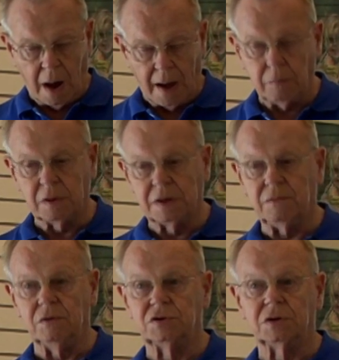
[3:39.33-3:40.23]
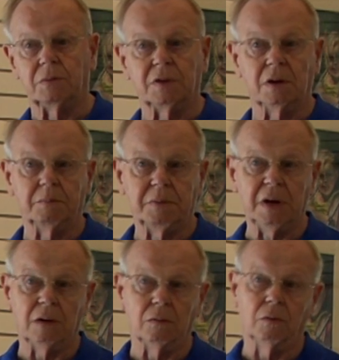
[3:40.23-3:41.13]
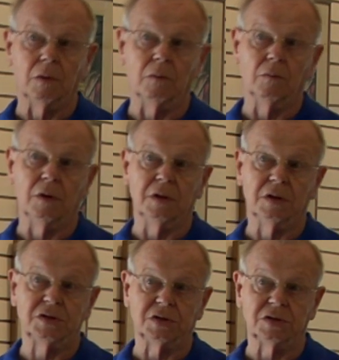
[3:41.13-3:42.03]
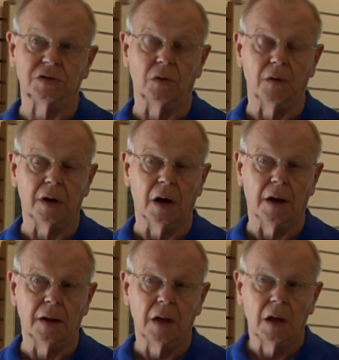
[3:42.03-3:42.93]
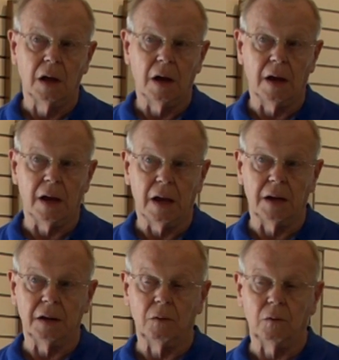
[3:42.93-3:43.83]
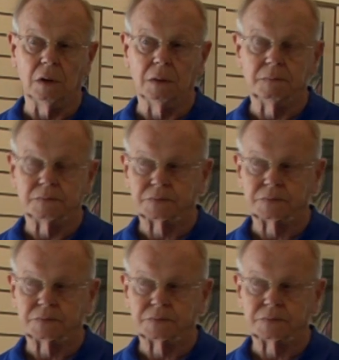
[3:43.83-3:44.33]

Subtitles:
I will give you something to paint when this is going on, and it will.